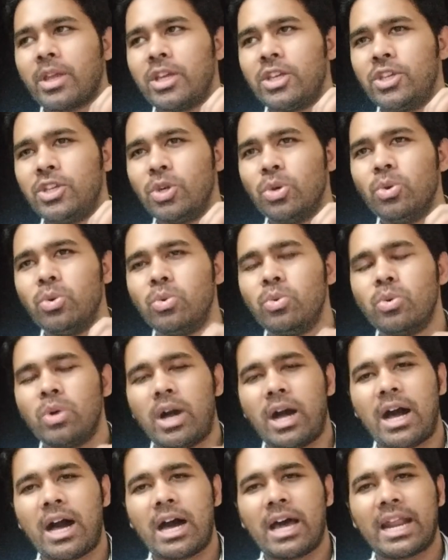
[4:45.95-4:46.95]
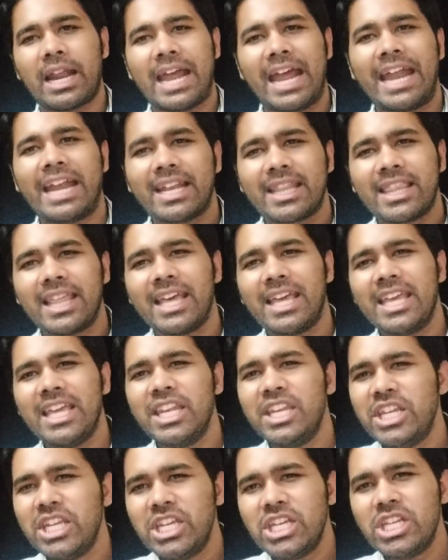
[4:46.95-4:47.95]
You are at the
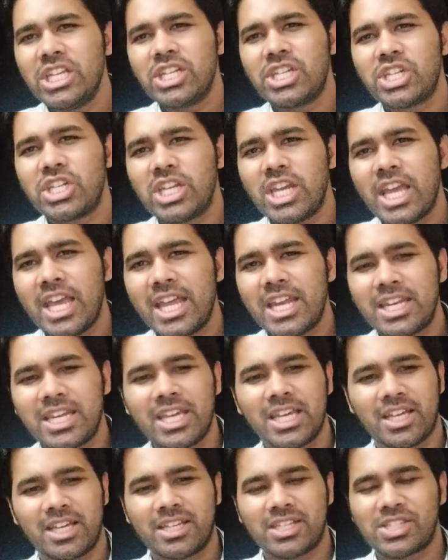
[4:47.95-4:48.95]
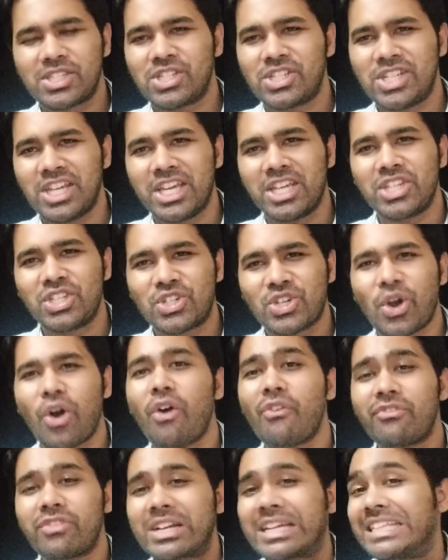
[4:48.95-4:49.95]
initiating stage
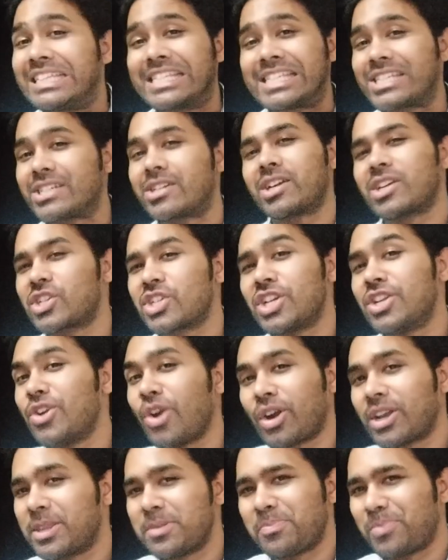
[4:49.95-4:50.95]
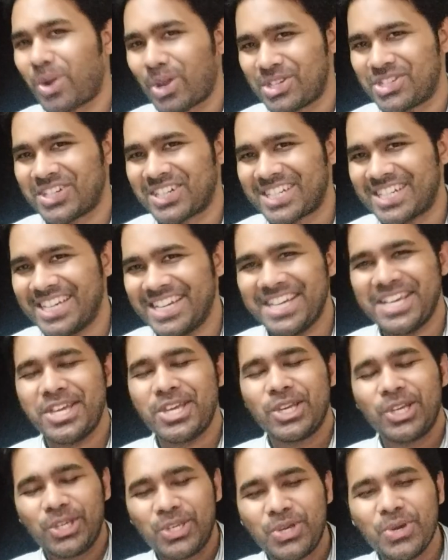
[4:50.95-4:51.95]
of construction, not the project.
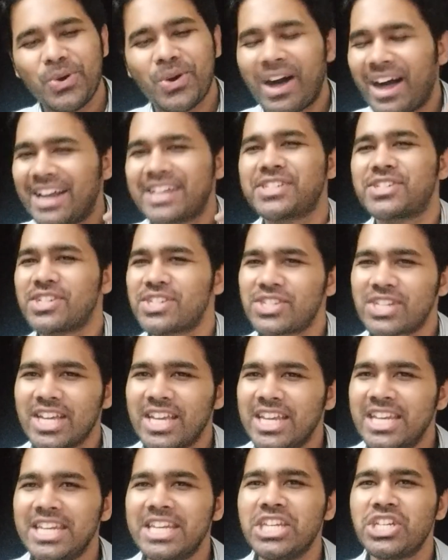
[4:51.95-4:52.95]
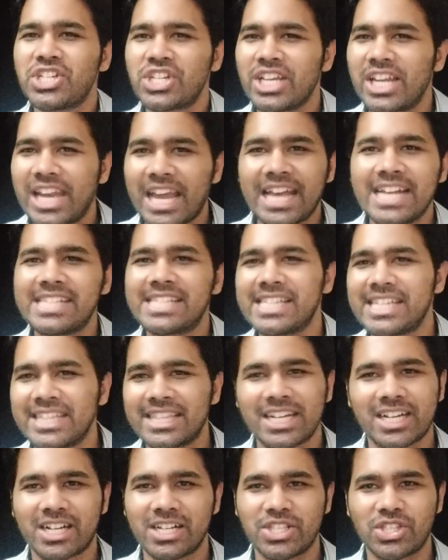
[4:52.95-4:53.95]
You are just initializing
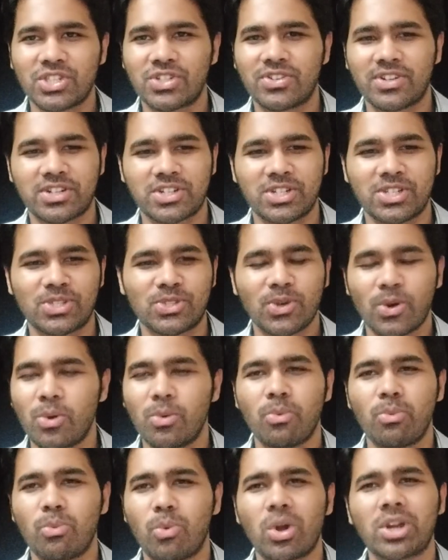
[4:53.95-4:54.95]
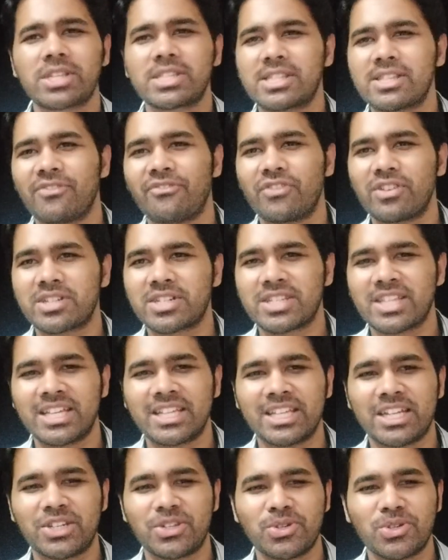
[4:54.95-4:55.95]
the construction. So what's the first thing
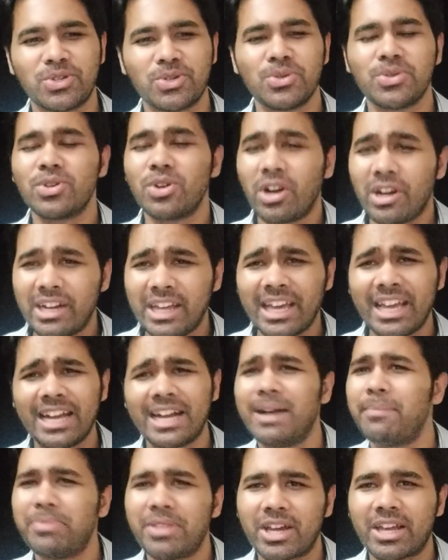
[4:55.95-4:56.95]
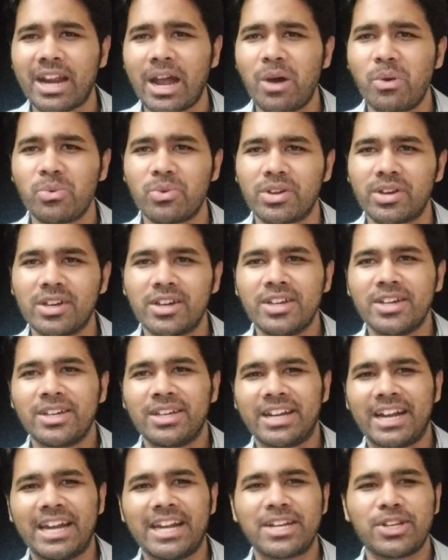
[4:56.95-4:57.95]
that you do? You're digging up the ground,
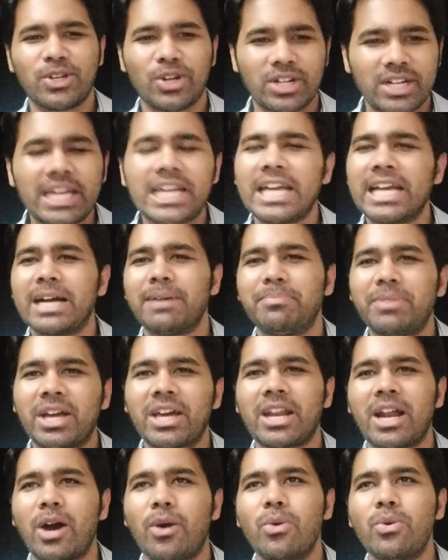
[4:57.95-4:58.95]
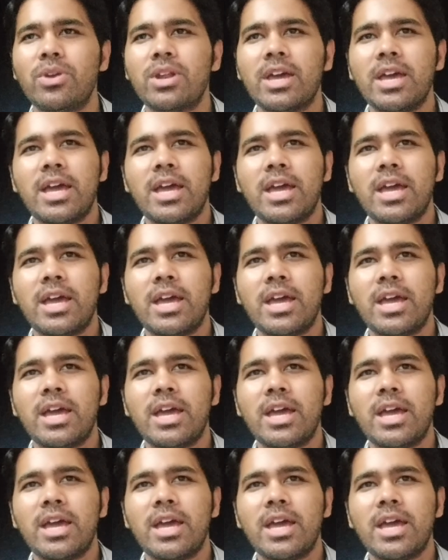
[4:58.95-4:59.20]
right? You're digging up the ground.